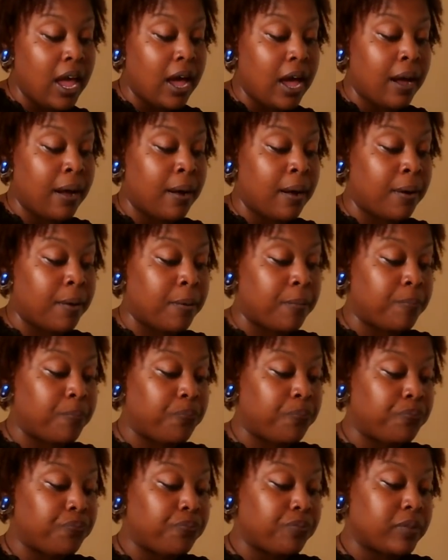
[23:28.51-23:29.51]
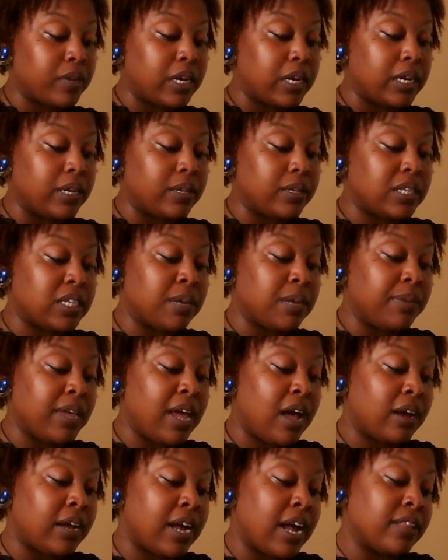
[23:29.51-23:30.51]
Um some
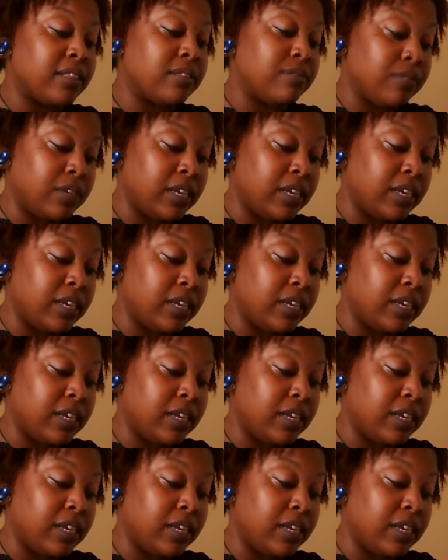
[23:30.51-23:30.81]
y'all got